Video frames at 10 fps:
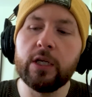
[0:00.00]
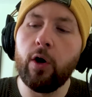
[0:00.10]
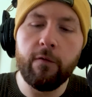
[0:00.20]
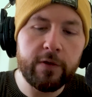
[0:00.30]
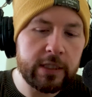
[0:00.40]
And
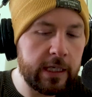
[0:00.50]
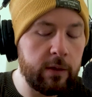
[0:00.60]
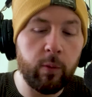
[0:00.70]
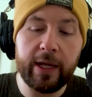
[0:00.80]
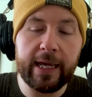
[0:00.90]

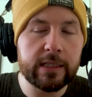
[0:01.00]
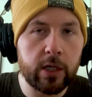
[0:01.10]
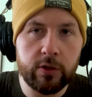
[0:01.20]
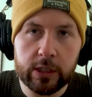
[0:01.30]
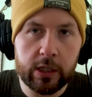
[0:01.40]
obviously, when it gets
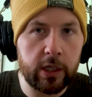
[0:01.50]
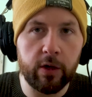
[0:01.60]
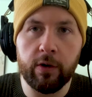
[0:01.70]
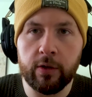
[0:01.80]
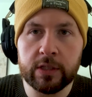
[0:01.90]
closer to the
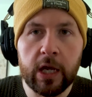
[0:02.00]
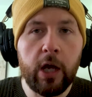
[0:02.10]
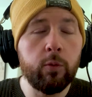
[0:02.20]
Euros,